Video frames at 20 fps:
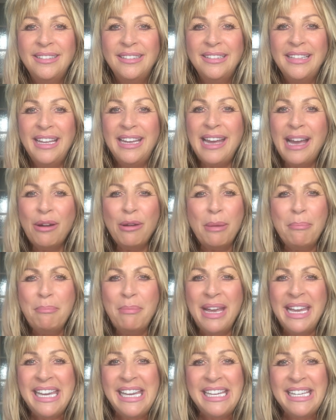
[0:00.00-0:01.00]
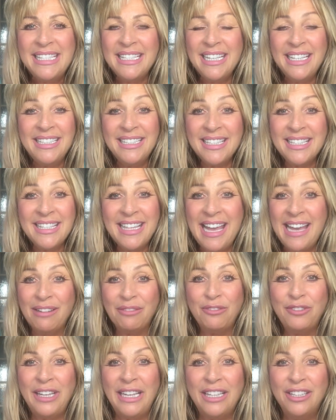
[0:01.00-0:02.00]
And how amazing does that
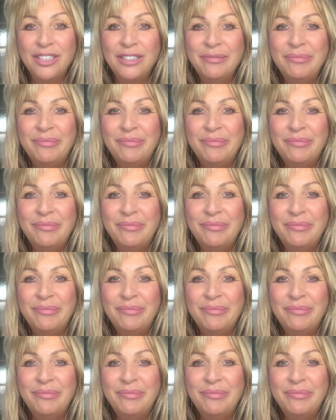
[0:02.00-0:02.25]
feel?